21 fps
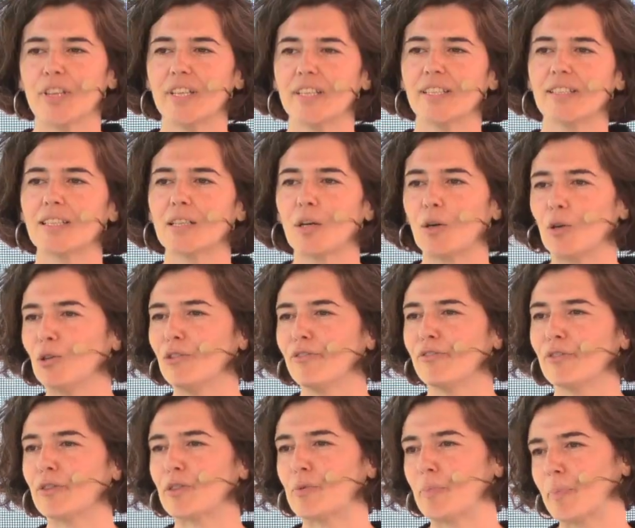this call
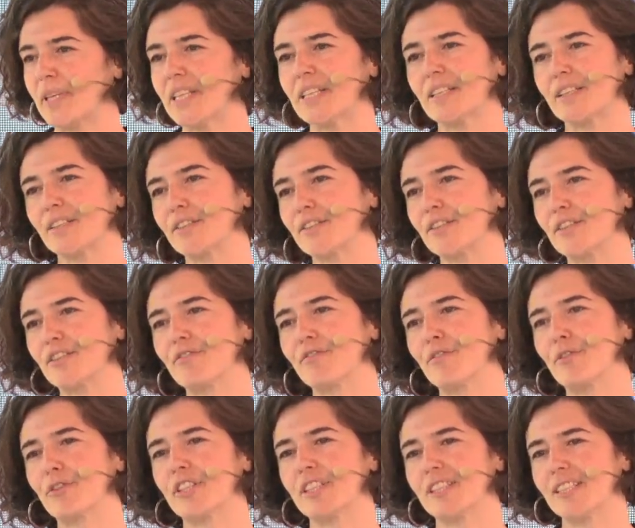for speakers
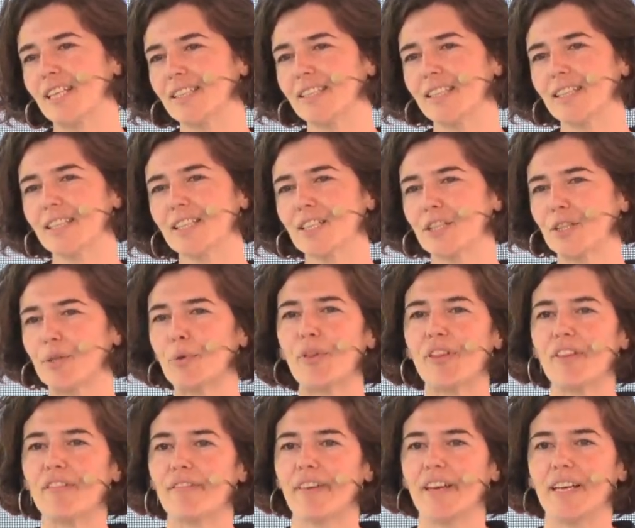for a TEDx youth
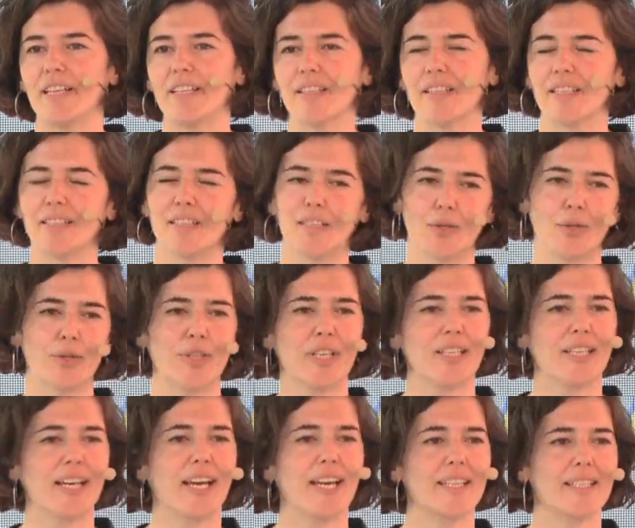event that is
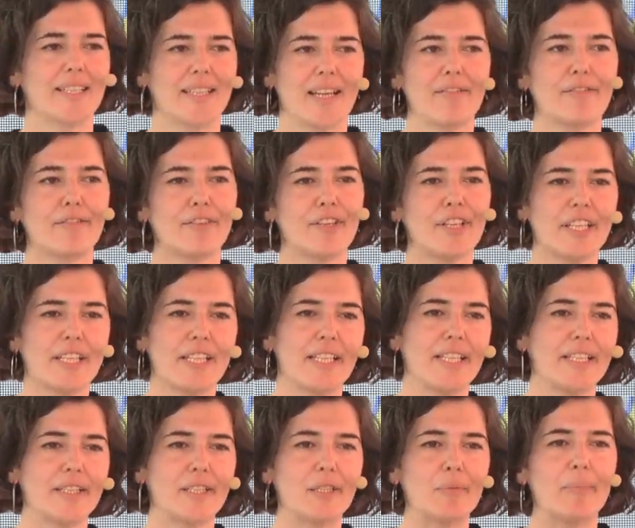organized every
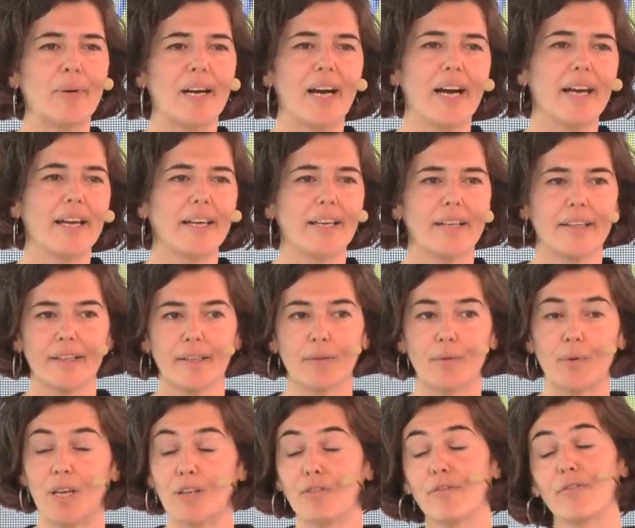year by
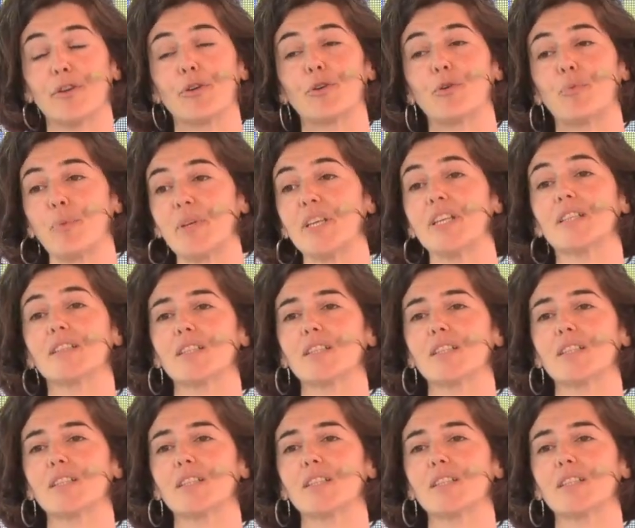one of the European